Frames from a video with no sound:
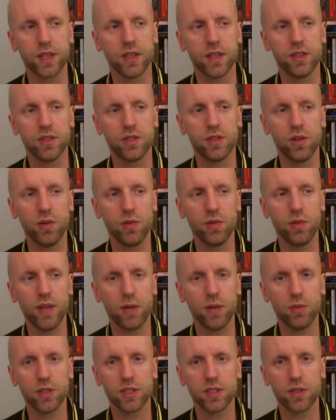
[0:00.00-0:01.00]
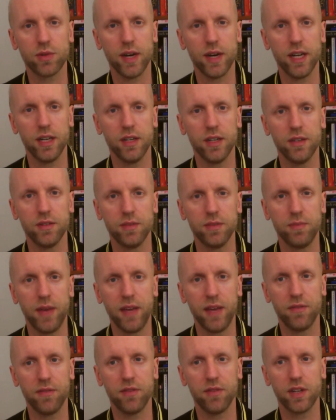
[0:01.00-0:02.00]
that was quite a
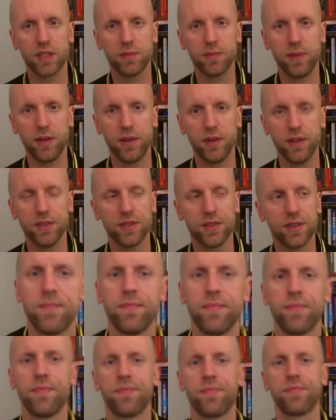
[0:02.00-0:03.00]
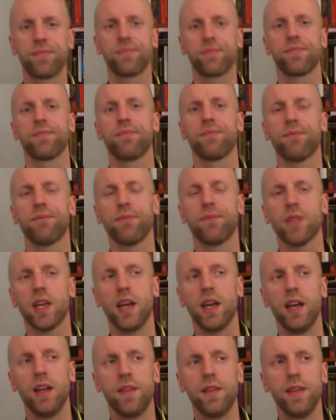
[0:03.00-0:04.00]
painful experience.
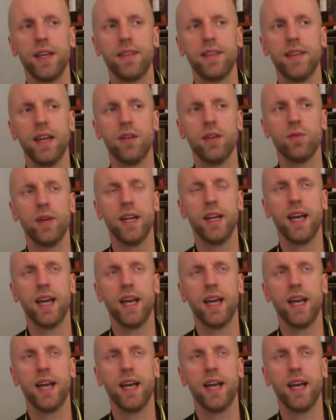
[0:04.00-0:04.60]
And I think then, when I